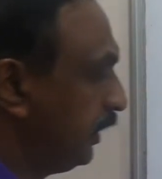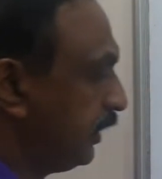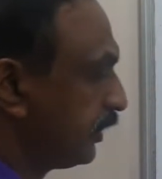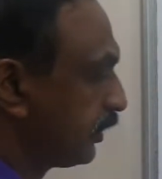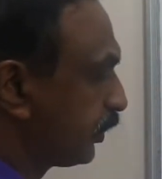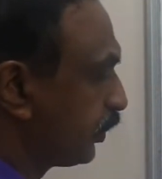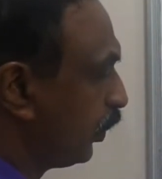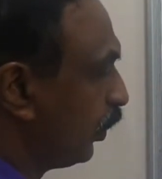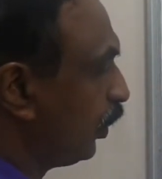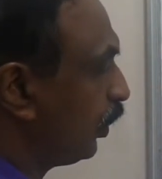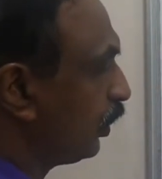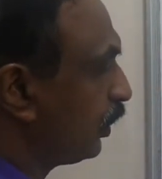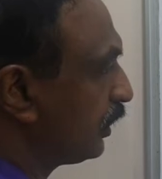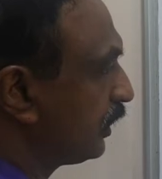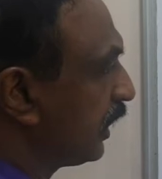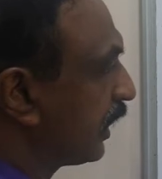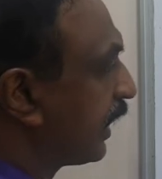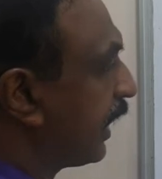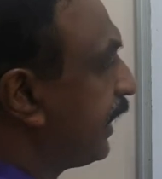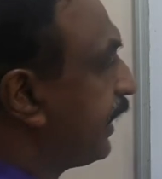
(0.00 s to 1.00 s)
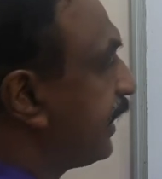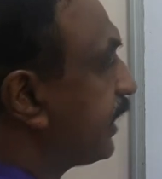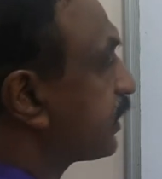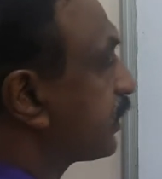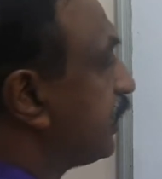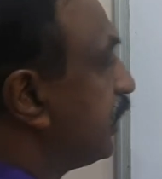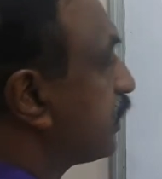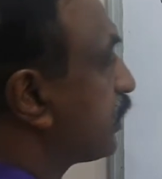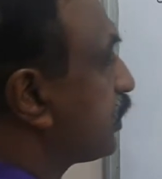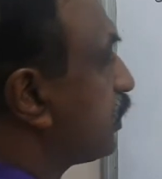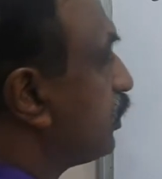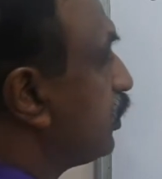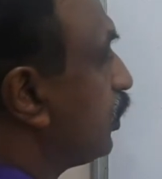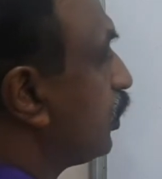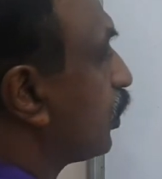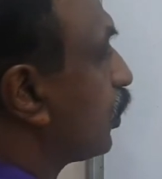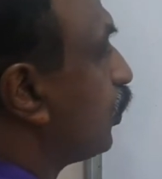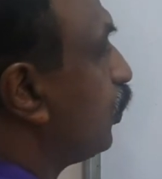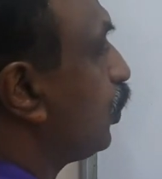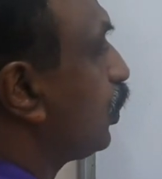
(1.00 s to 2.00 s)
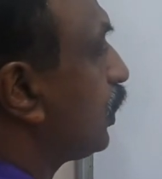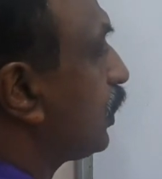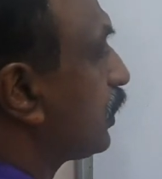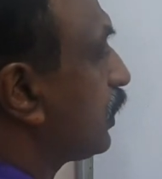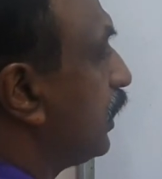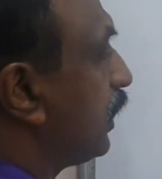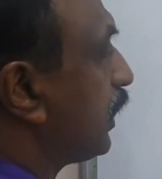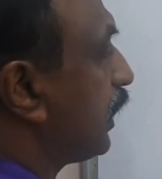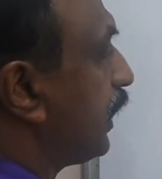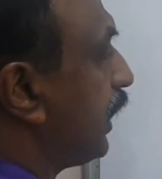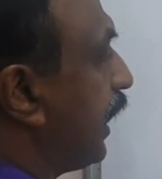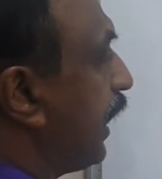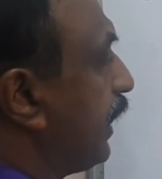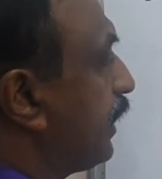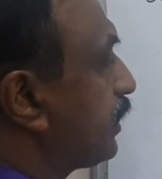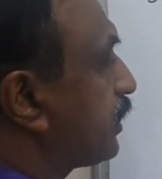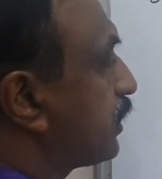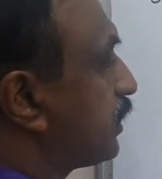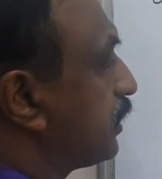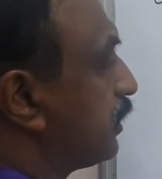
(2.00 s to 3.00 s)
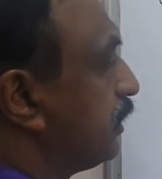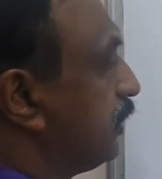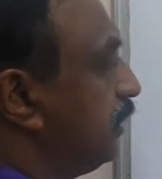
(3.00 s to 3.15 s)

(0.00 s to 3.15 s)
So the radius is root 38.